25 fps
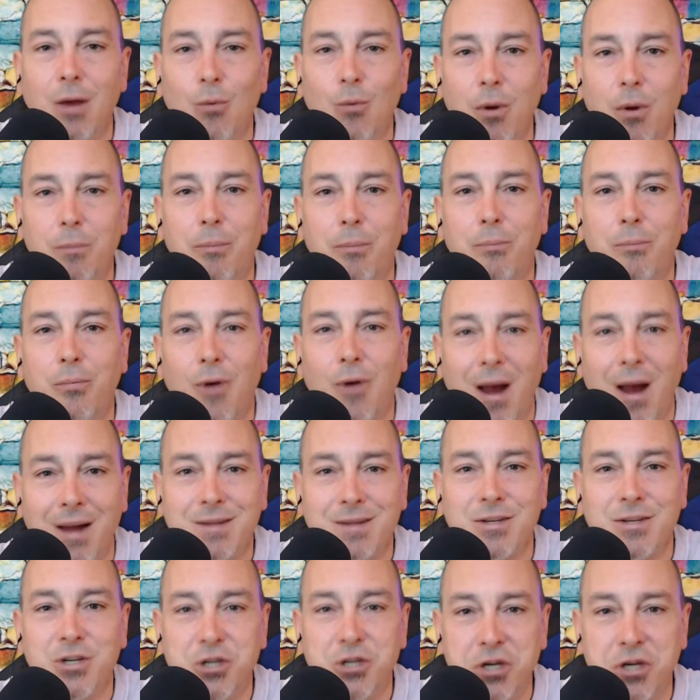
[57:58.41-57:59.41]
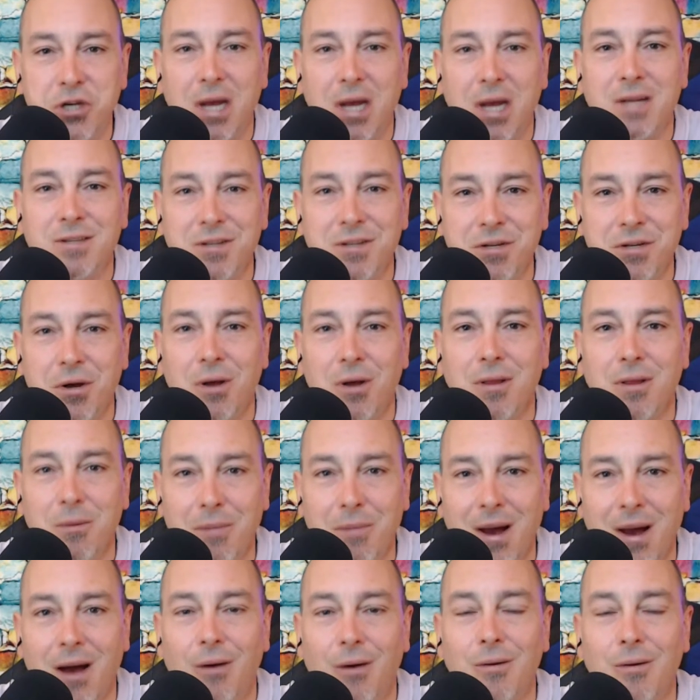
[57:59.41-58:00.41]
what practice change is all
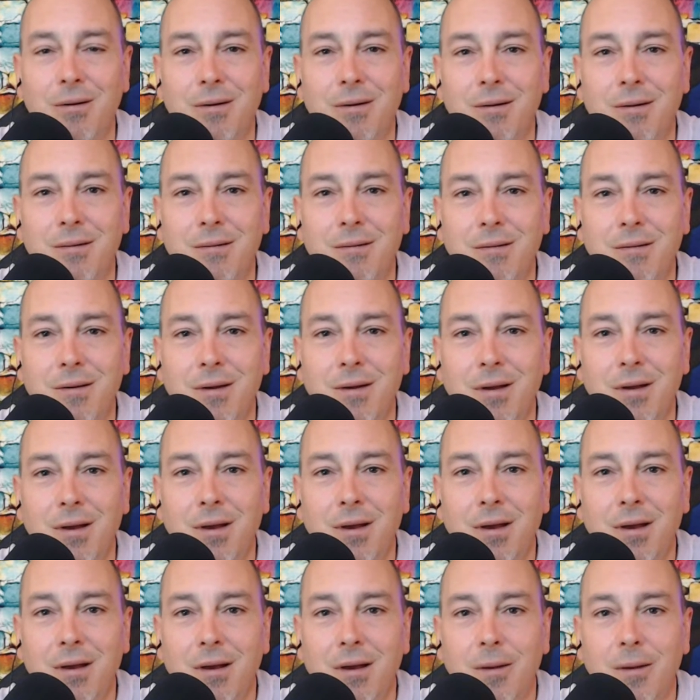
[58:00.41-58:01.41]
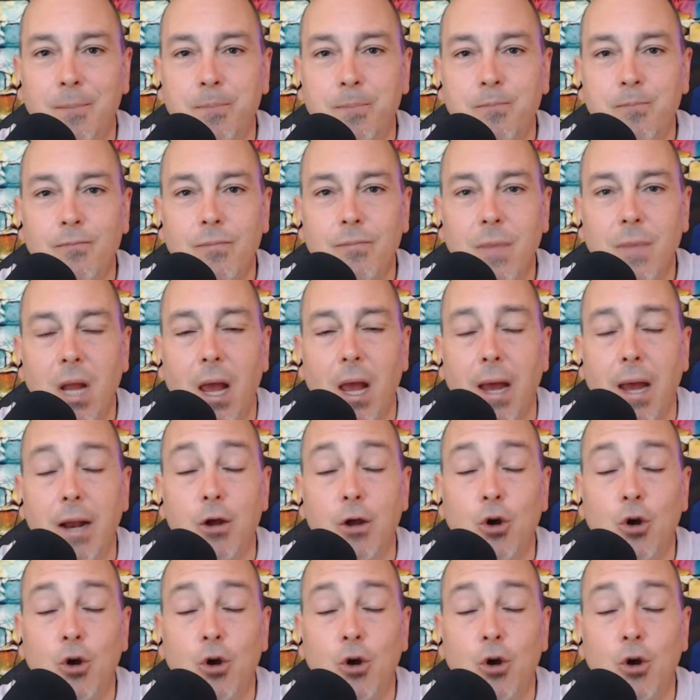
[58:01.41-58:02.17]
about and